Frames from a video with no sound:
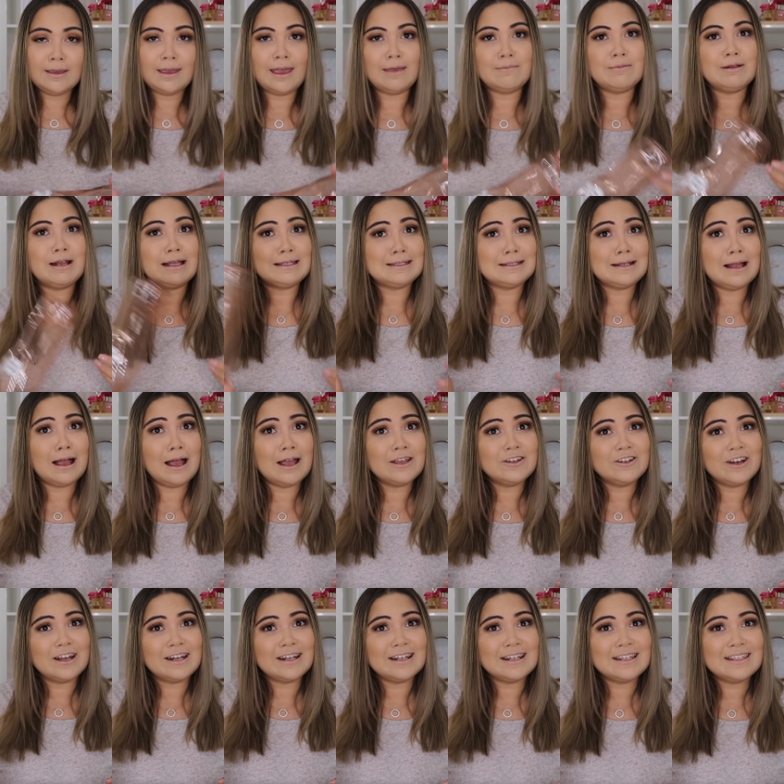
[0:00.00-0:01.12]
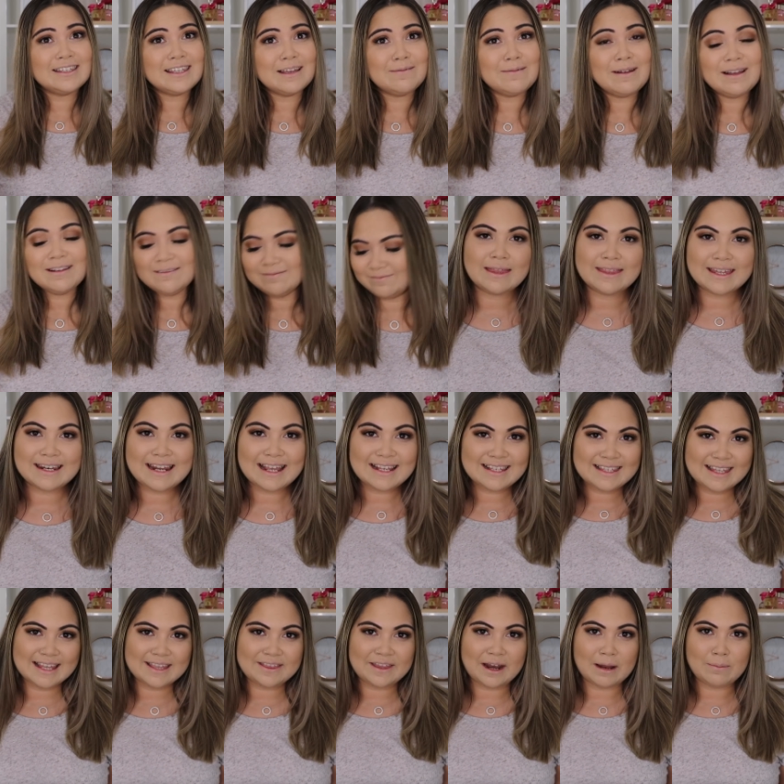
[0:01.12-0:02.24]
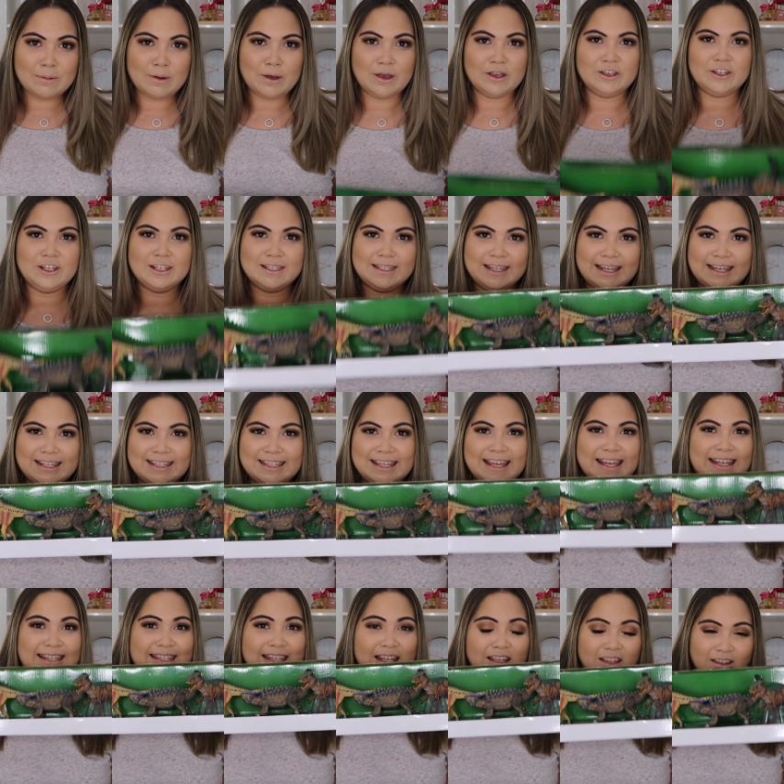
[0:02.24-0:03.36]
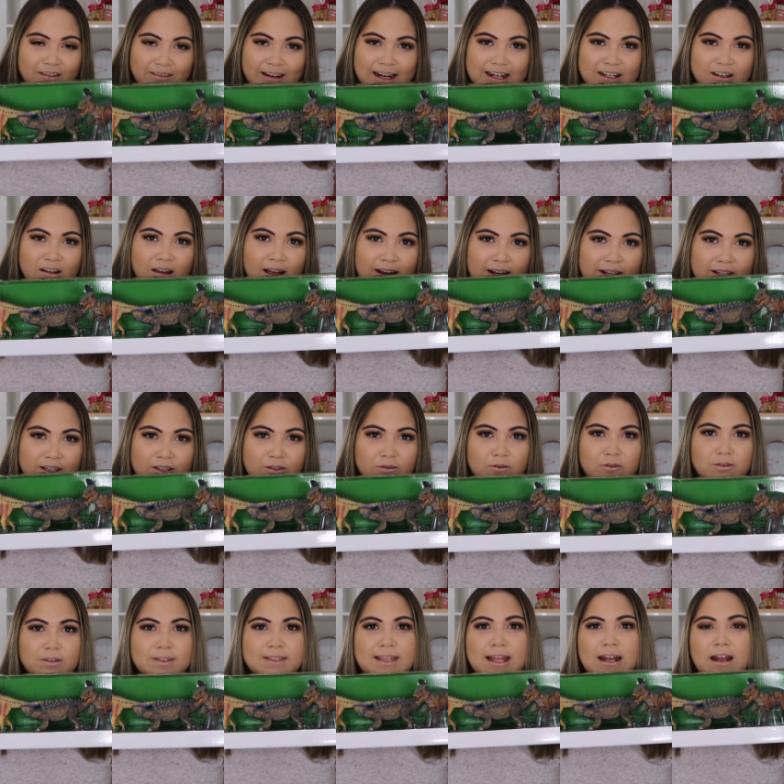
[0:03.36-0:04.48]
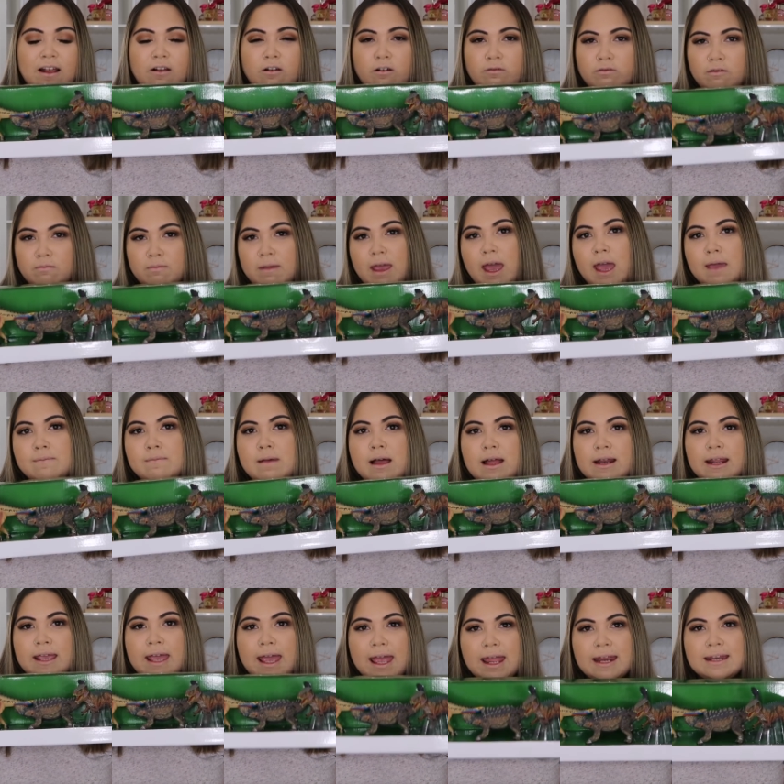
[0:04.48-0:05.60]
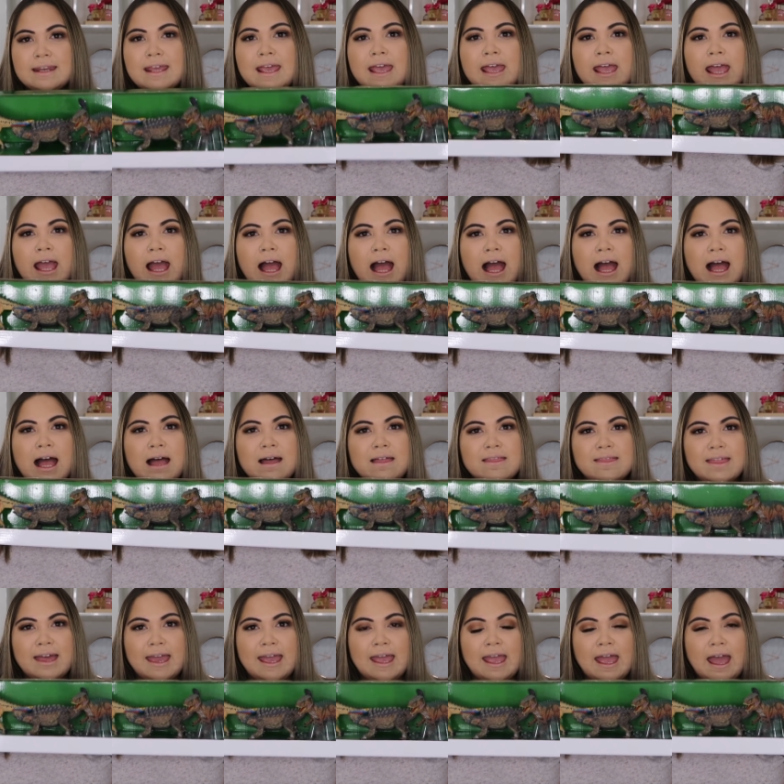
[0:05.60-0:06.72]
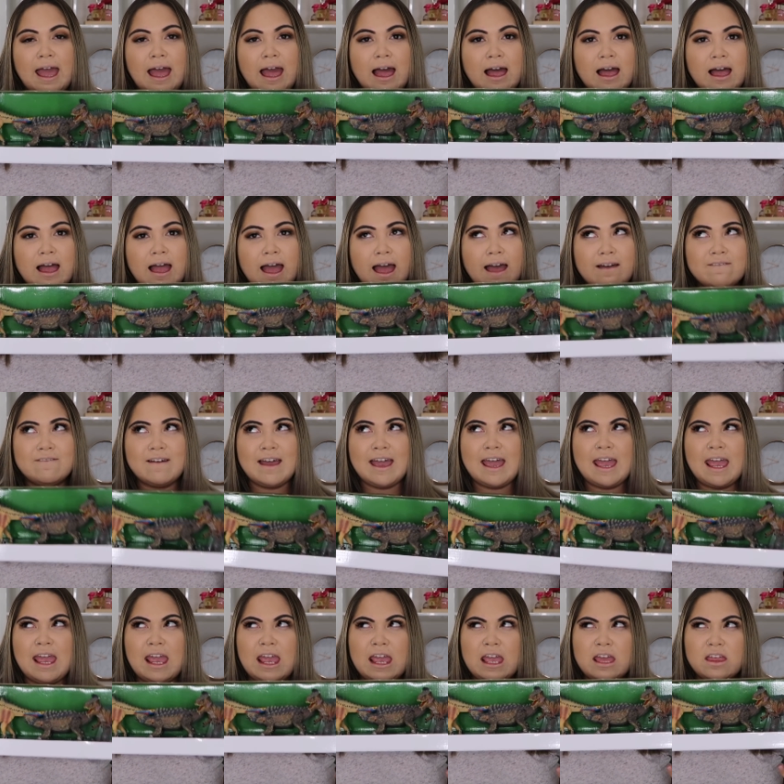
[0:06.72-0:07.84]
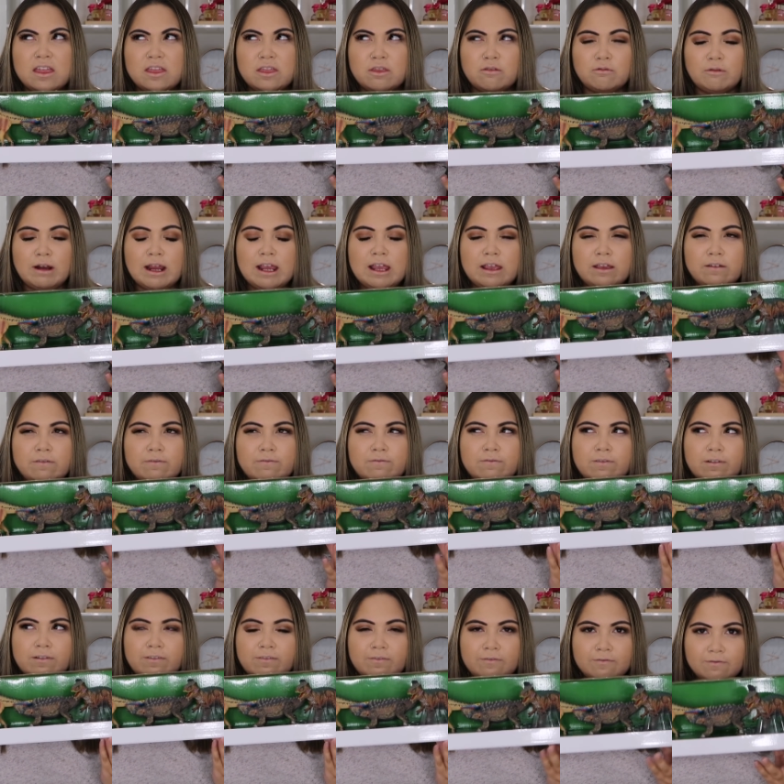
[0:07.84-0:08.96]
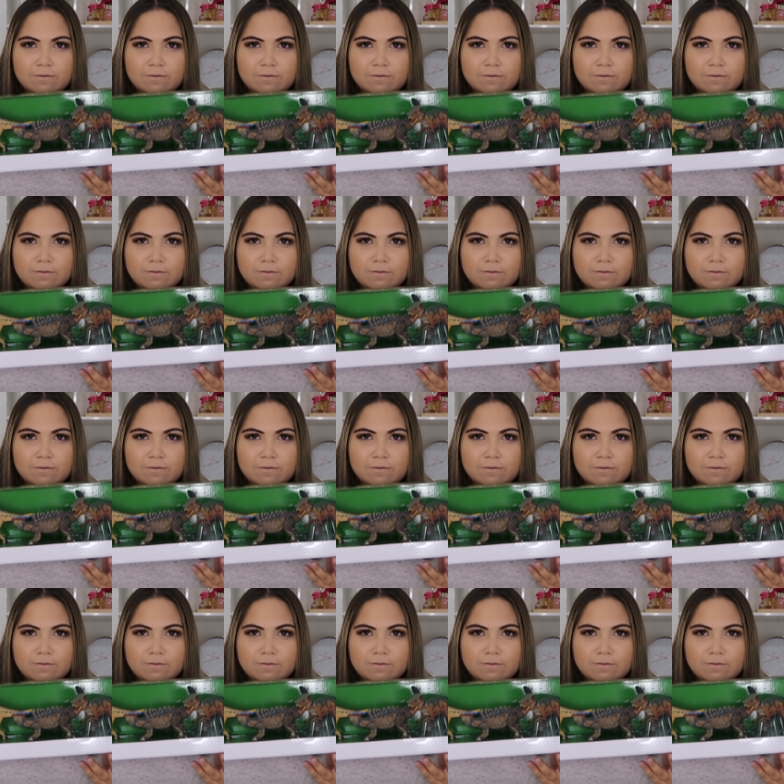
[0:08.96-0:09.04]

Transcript: keep me nice and hydrated in summer. The next thing that I purchased is these three dinosaurs that I got from Kmart again. Uh, they uh, have a three for